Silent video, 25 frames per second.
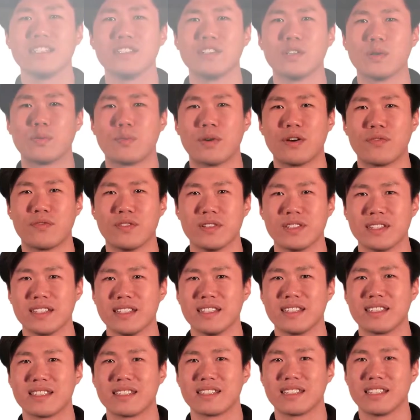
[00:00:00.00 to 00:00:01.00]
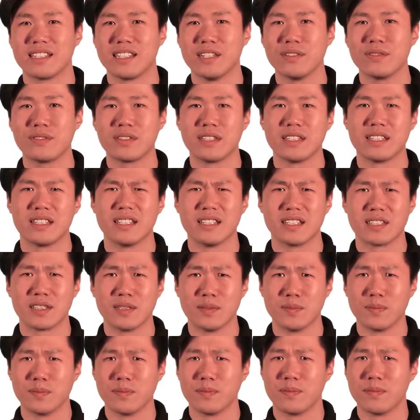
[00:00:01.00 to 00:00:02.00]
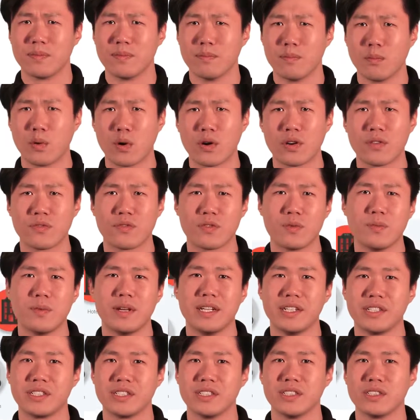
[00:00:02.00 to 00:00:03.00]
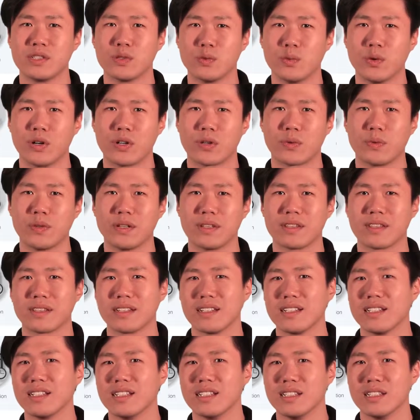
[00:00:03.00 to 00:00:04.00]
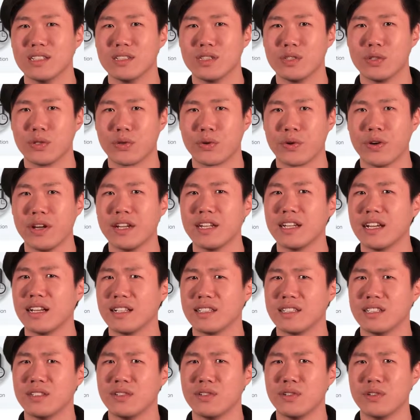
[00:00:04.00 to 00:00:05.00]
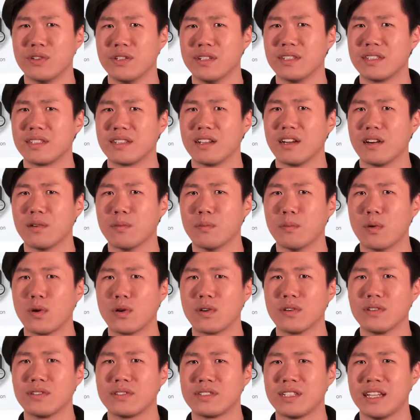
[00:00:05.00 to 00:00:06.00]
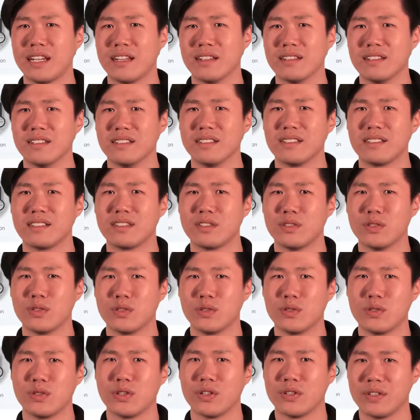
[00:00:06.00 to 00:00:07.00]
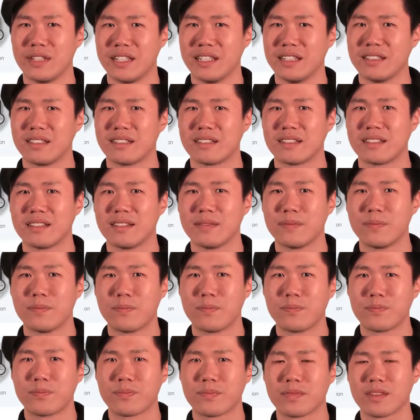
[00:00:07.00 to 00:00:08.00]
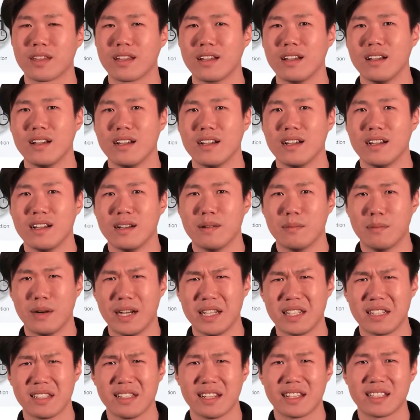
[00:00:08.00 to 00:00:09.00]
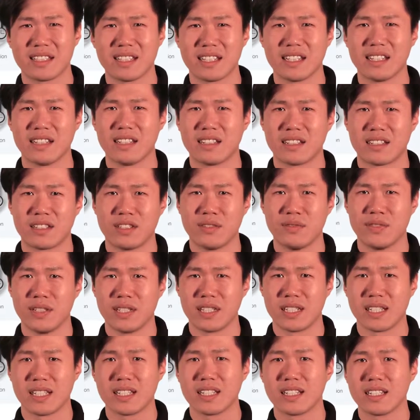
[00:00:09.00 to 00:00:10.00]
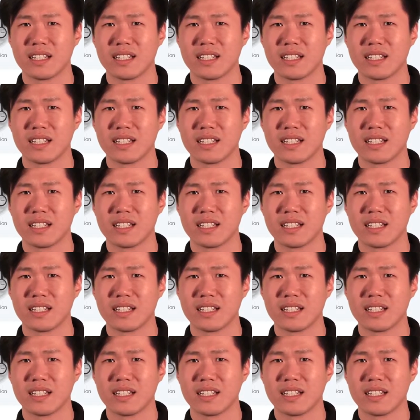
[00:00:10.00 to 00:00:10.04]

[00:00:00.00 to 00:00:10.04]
in your preferences gives the system more information to work with, to create itineraries that are more tailored to suit your needs. By selecting an activity,